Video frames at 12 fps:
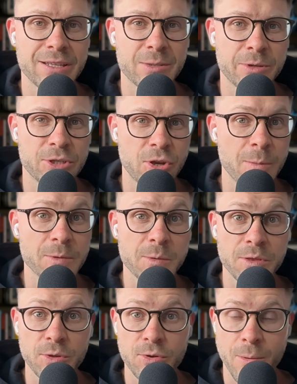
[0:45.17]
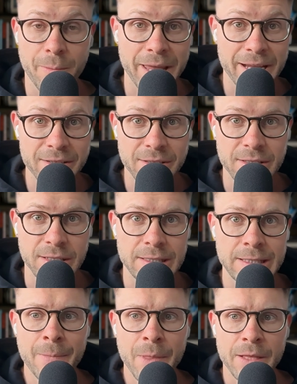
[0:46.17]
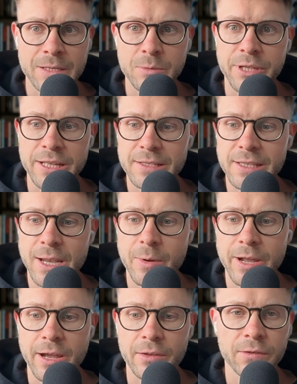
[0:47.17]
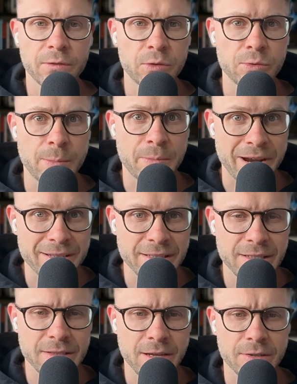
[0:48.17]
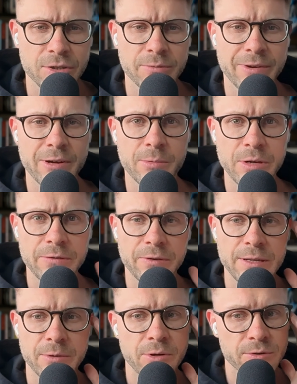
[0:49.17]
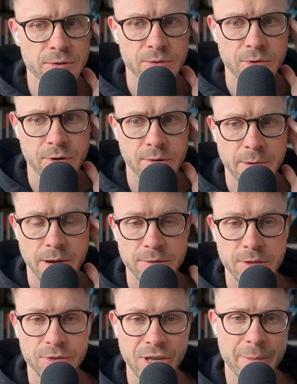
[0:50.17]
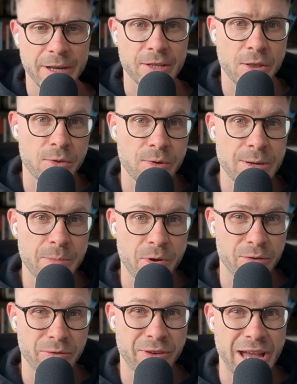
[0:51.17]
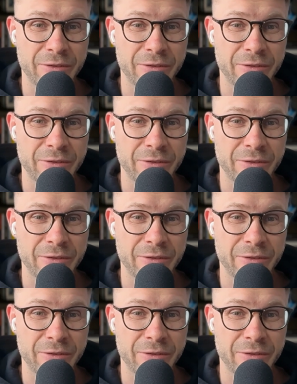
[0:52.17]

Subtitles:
which comes with new complexities. This will then segue us to a pricing discussion very briefly. We're also talking about Gemini 3.5